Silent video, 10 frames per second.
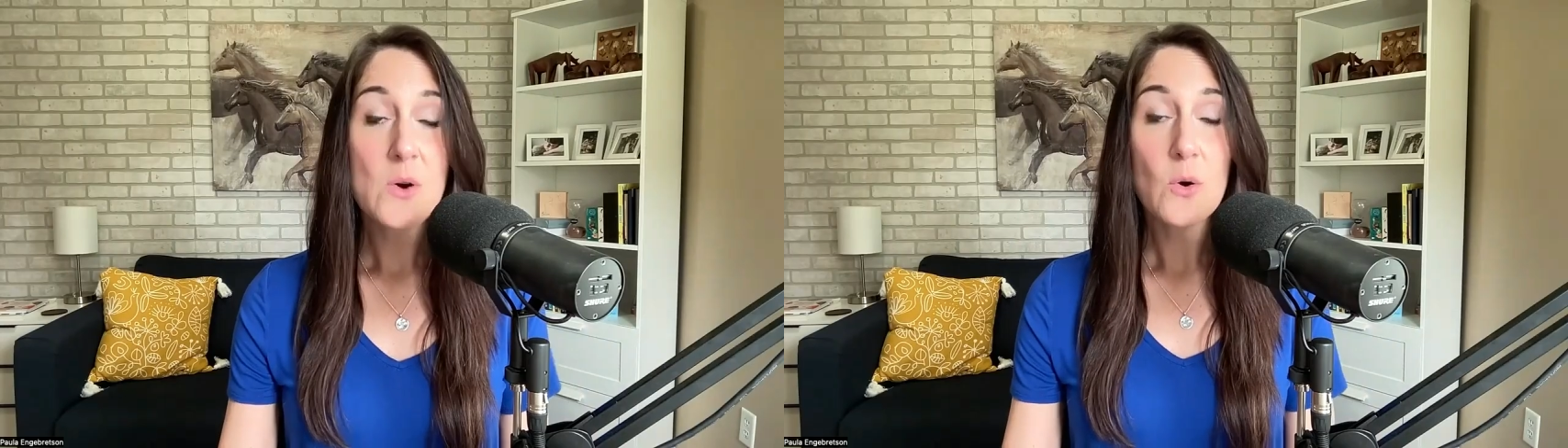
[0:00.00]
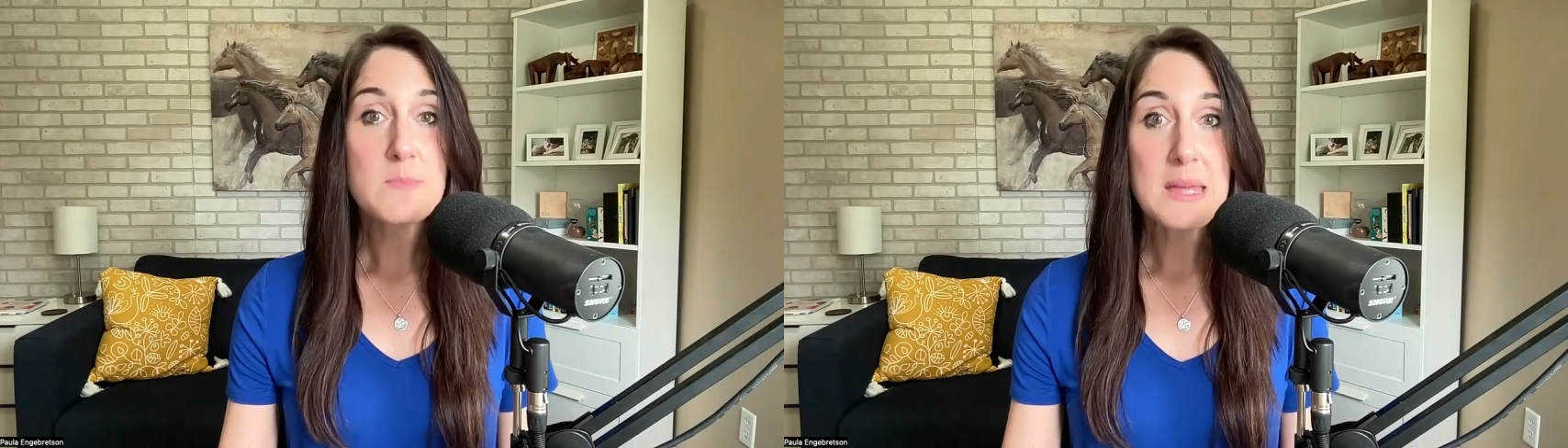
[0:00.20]

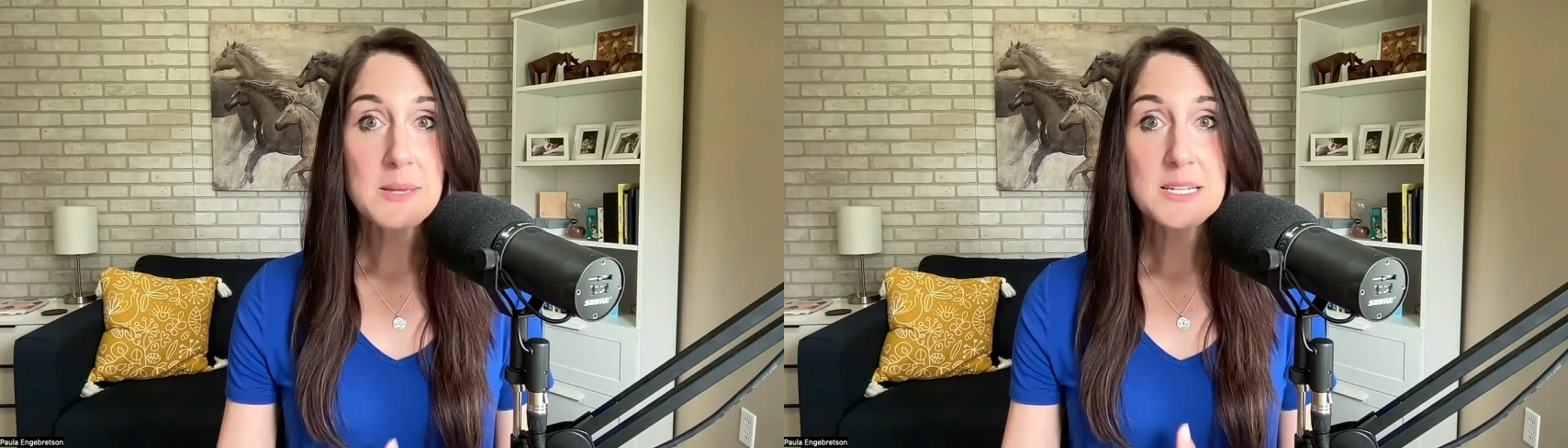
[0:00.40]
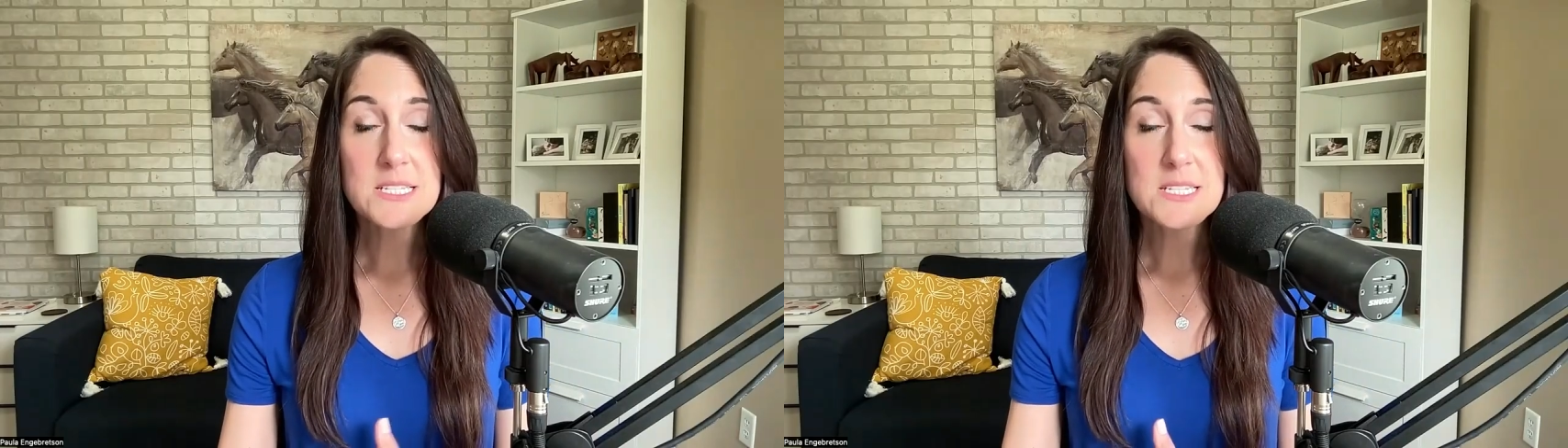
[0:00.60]
Or
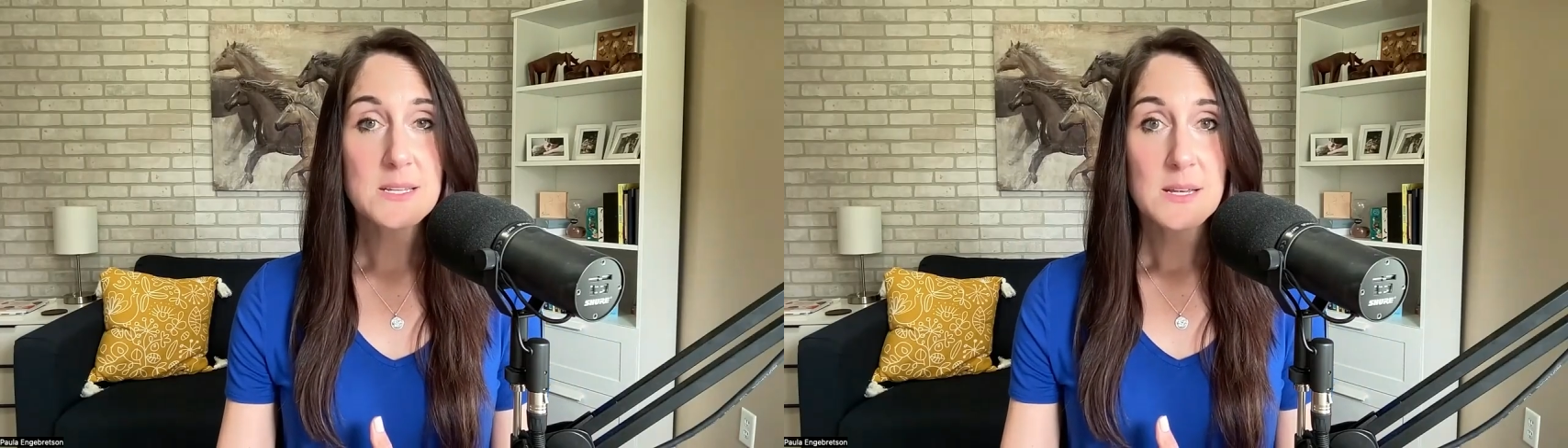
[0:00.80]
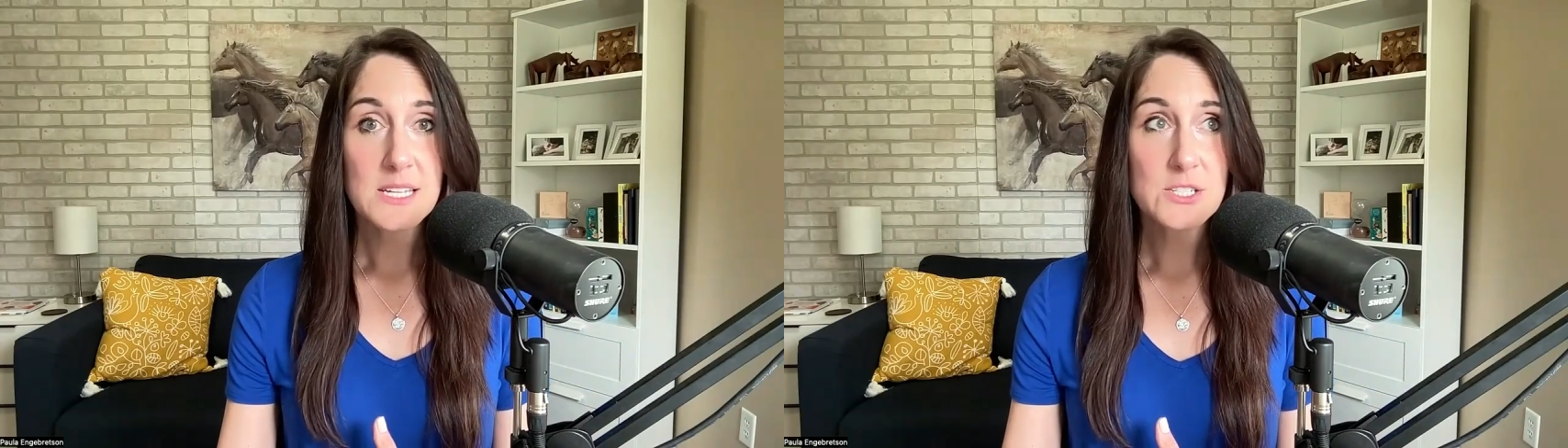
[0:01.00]
maybe
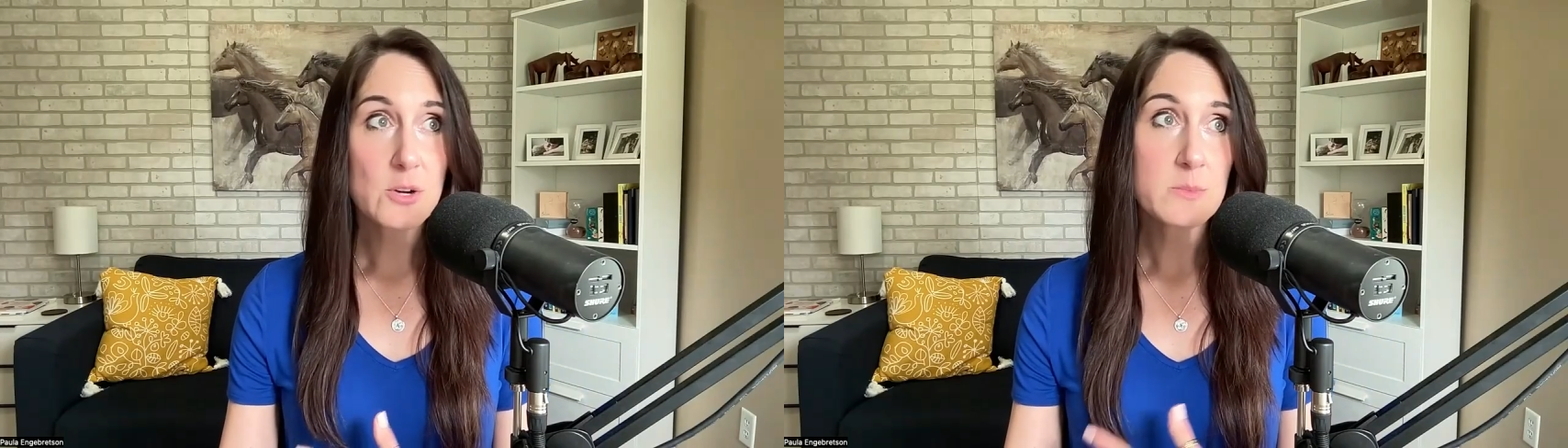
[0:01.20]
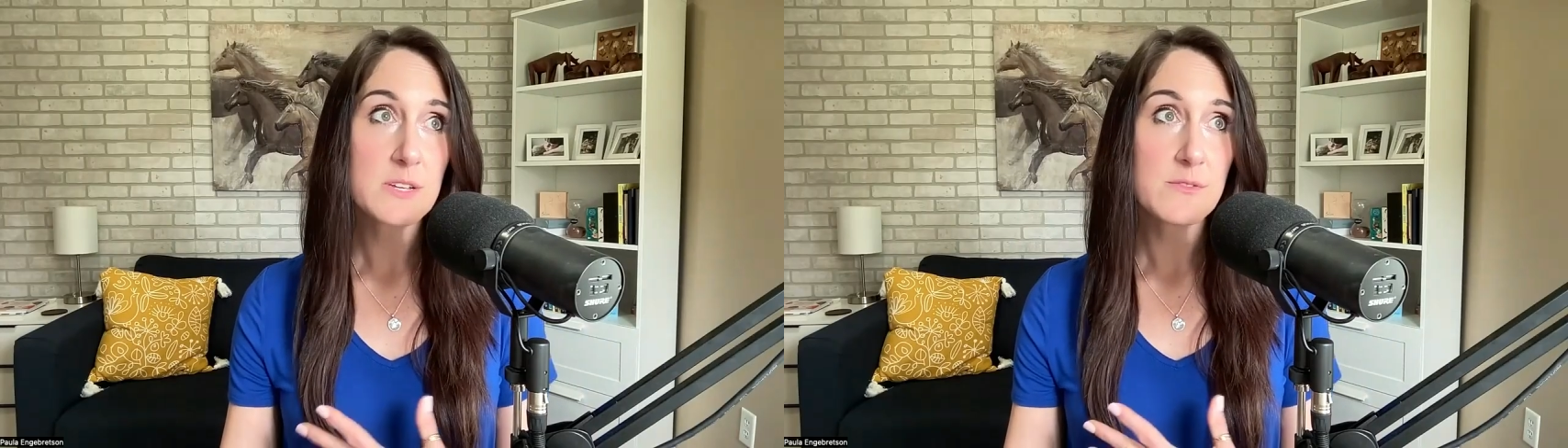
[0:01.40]
it's in
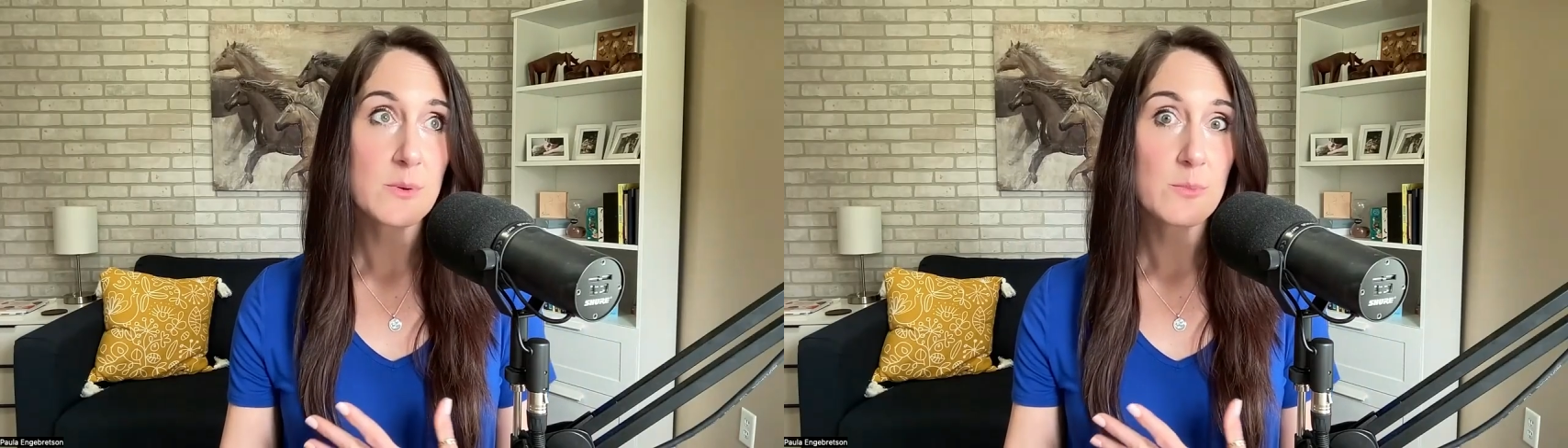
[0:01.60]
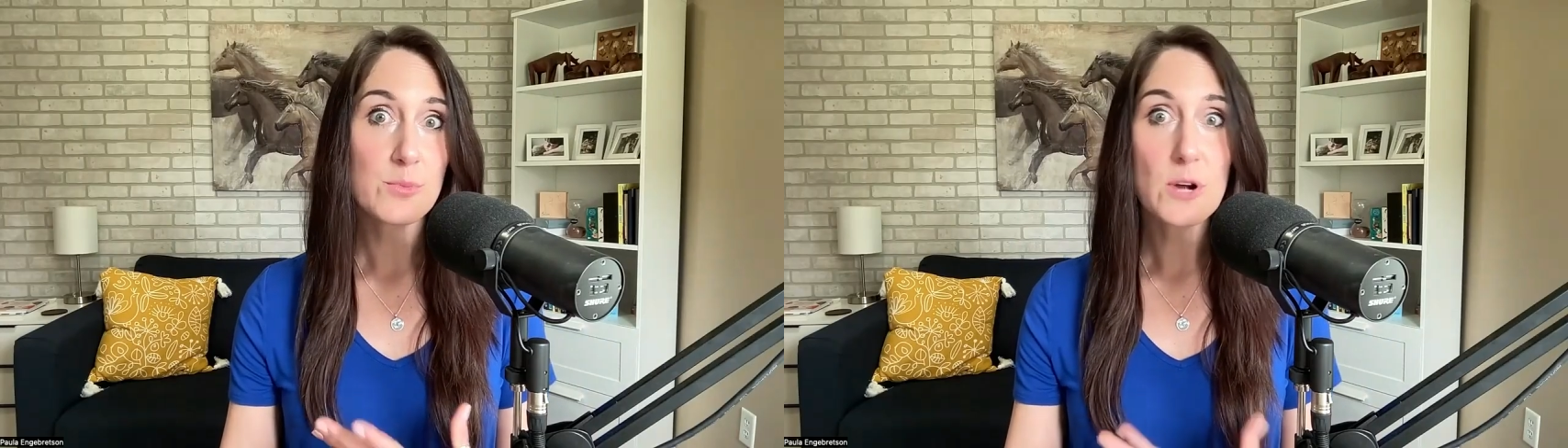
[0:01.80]
terms
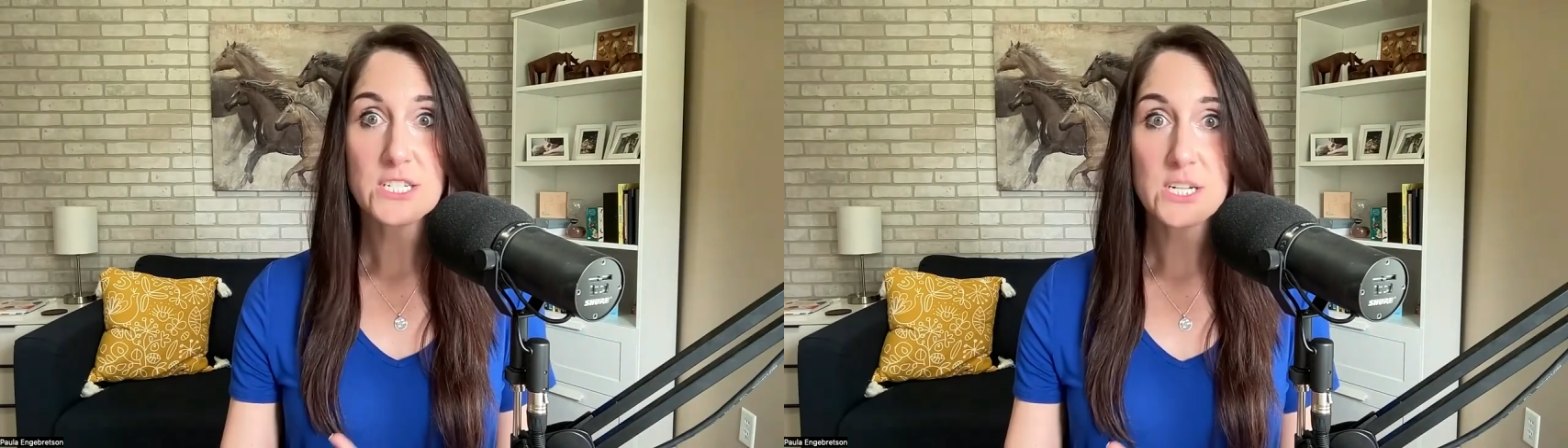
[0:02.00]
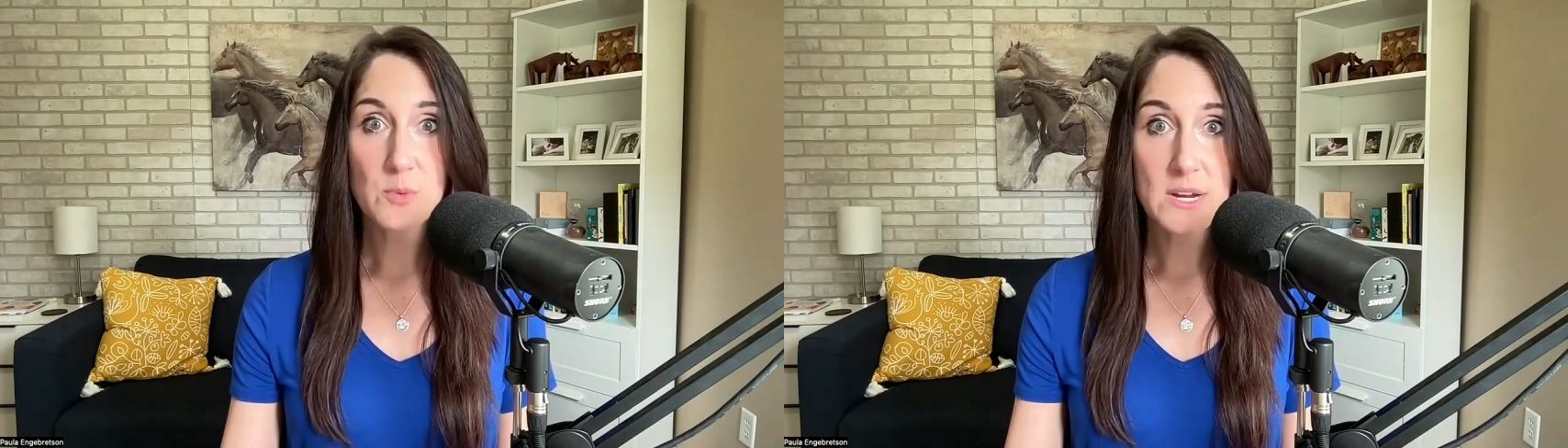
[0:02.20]
of
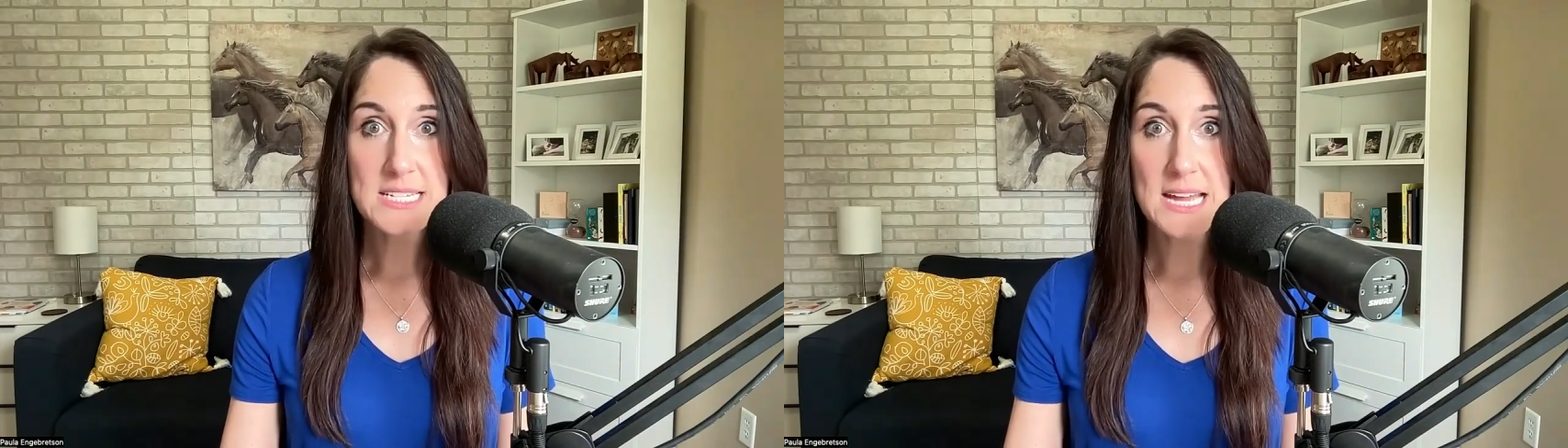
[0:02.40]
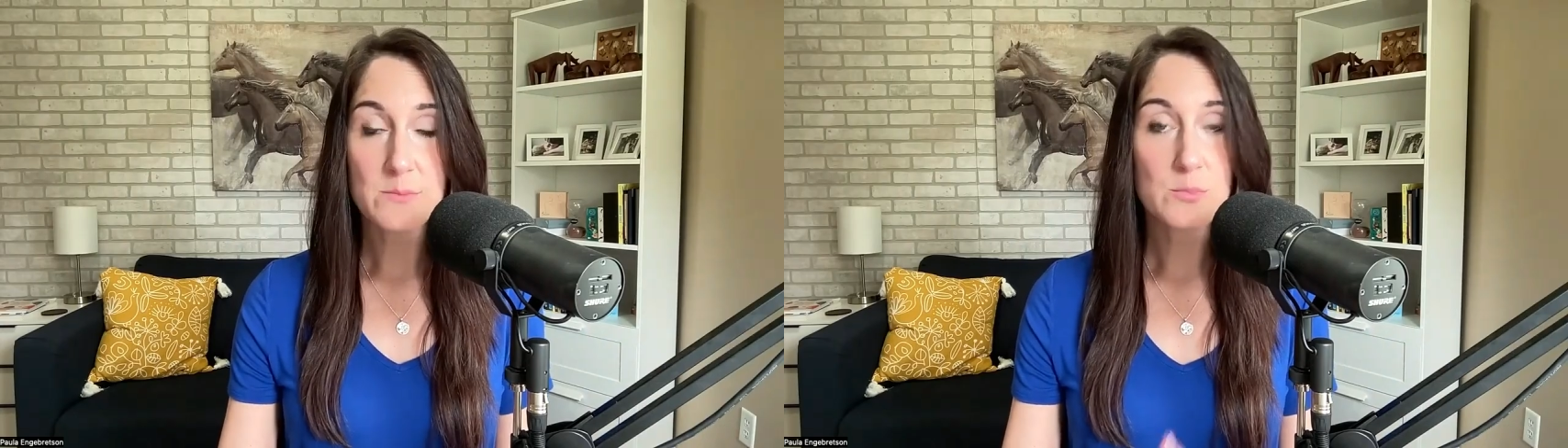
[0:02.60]
project
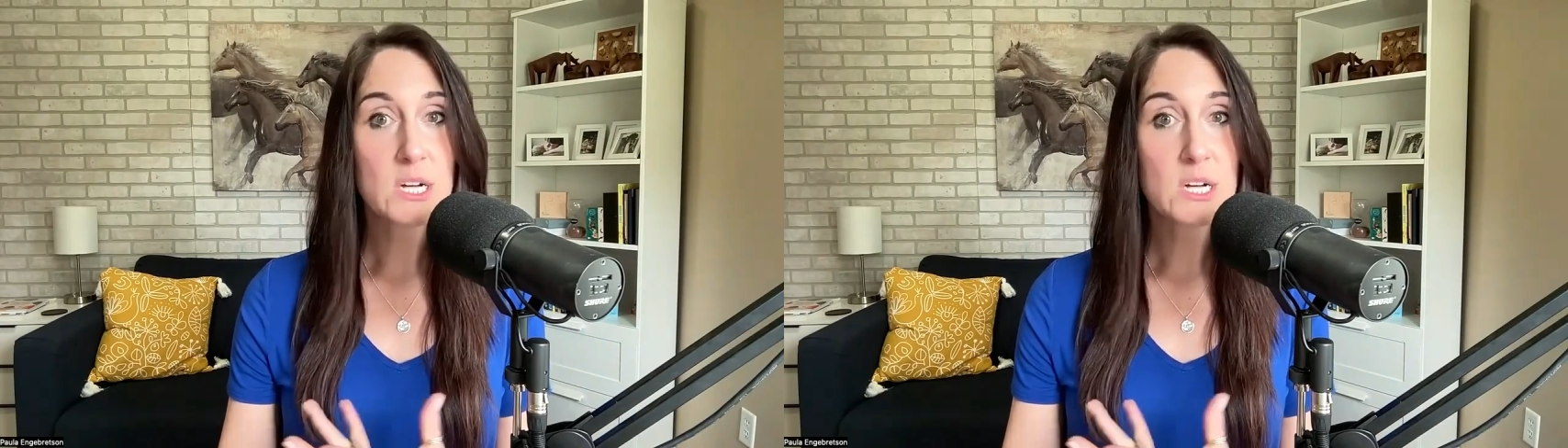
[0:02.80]
breakdown,